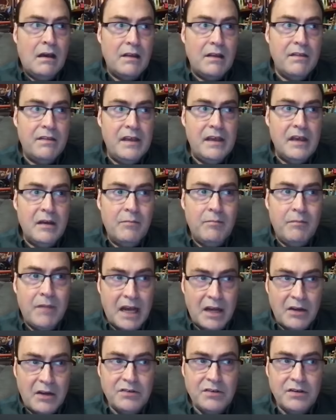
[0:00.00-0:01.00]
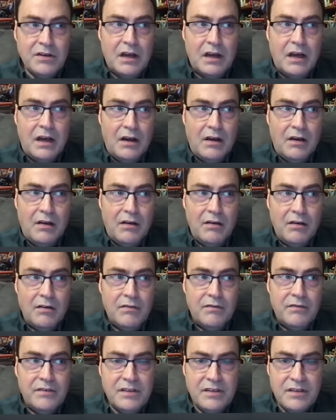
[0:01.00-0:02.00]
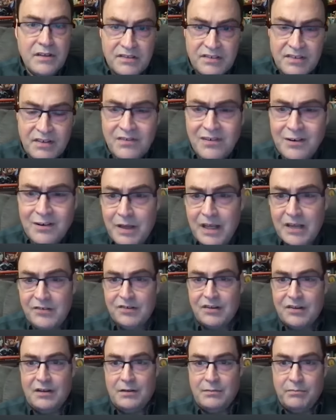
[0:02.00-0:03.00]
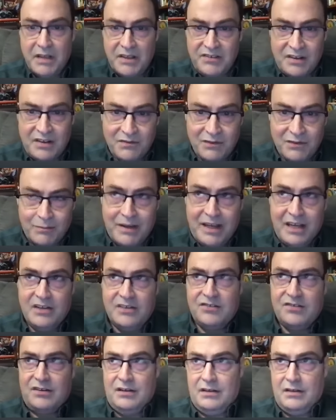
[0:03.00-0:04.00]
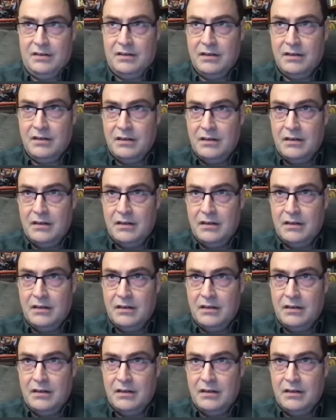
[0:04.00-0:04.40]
The amount of disinformation, misinformation,